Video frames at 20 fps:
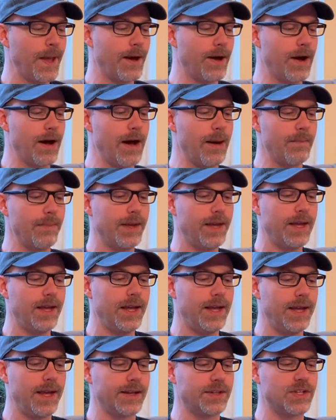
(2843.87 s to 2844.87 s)
Um,
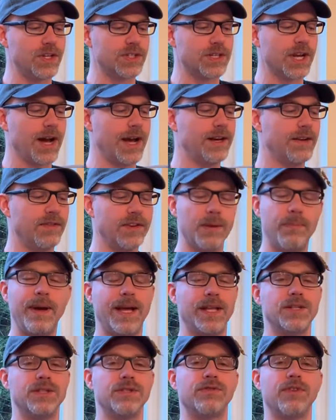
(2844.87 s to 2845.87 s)
It just kind of
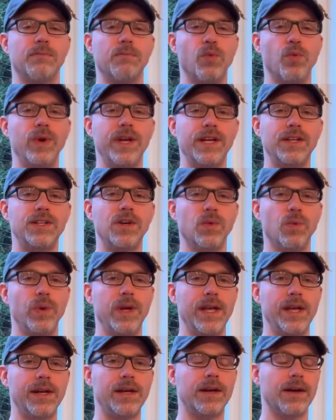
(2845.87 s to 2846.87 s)
depends from week to
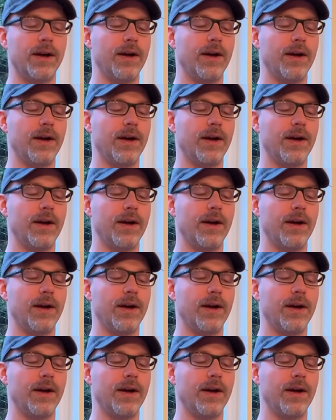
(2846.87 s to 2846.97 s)
week.